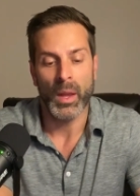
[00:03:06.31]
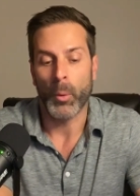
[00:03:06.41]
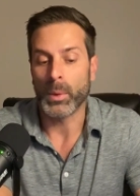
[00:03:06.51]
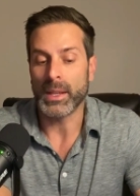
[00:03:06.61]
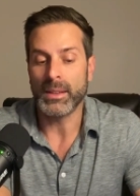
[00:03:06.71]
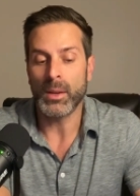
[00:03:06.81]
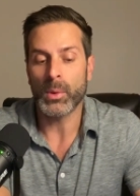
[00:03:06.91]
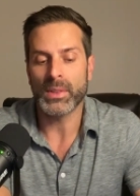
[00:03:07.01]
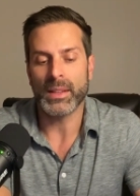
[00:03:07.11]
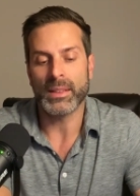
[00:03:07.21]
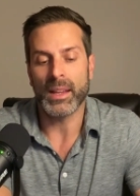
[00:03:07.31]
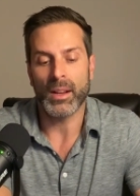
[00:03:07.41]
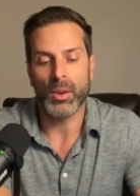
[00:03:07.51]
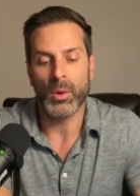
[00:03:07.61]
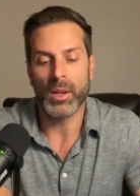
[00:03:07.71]
And what they did was that they
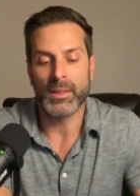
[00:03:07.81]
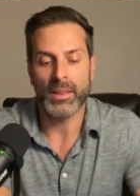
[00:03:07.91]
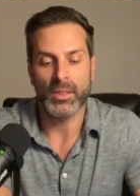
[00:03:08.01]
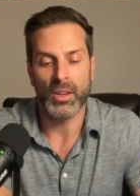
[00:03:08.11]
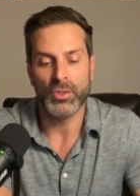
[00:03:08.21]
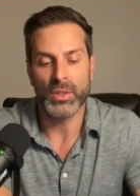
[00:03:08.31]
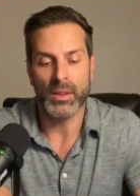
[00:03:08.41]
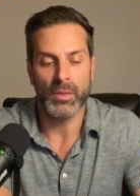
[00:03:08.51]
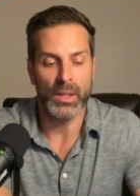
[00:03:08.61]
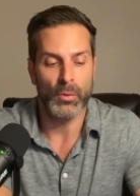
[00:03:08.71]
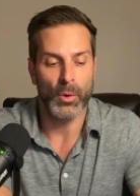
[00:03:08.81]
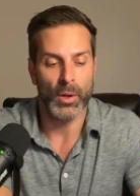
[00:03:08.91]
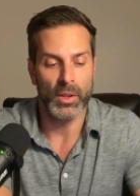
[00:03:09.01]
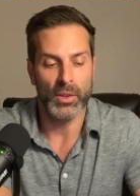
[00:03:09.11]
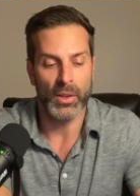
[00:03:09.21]
included
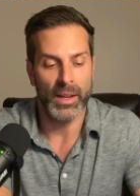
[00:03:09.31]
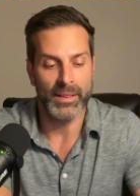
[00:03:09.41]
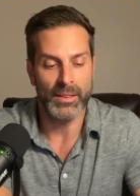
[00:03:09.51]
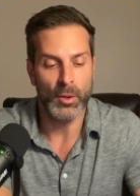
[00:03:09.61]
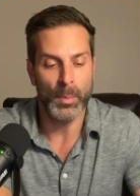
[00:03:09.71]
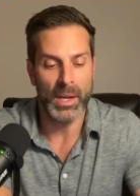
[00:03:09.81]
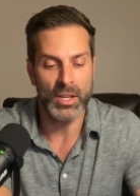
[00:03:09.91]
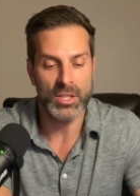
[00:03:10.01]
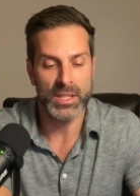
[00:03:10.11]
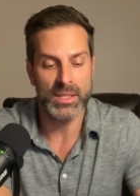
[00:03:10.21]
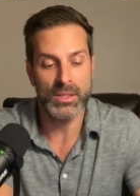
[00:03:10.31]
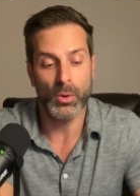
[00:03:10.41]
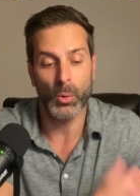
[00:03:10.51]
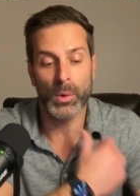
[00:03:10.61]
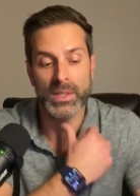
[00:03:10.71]
654 adult ICU patients
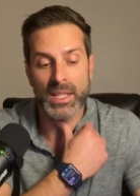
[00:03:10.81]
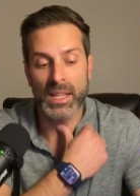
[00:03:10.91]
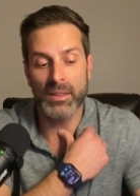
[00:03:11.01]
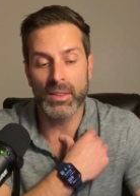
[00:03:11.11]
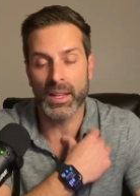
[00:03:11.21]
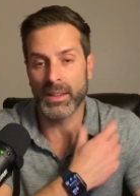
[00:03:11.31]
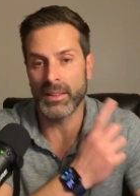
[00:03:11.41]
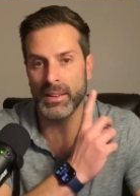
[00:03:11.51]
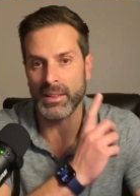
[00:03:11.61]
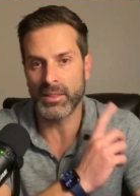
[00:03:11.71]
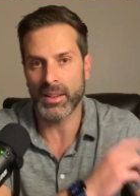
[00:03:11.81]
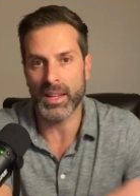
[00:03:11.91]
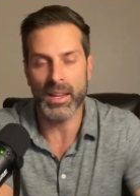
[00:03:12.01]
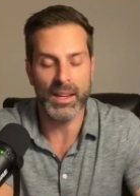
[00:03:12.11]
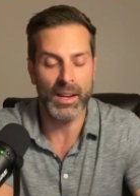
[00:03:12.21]
who received, and these are the
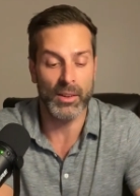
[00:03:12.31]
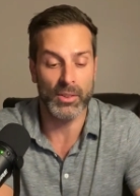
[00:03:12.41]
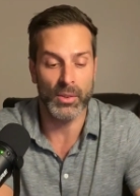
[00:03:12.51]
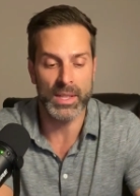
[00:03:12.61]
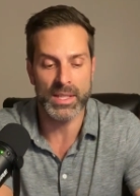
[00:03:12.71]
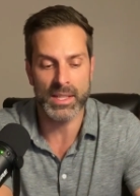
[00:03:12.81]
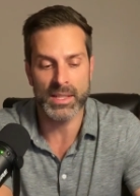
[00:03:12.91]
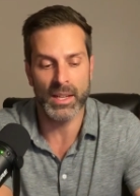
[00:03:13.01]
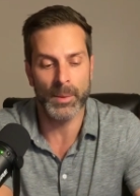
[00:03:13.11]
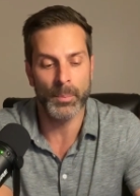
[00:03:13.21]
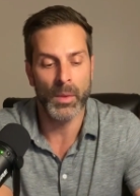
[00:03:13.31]
key characteristics here,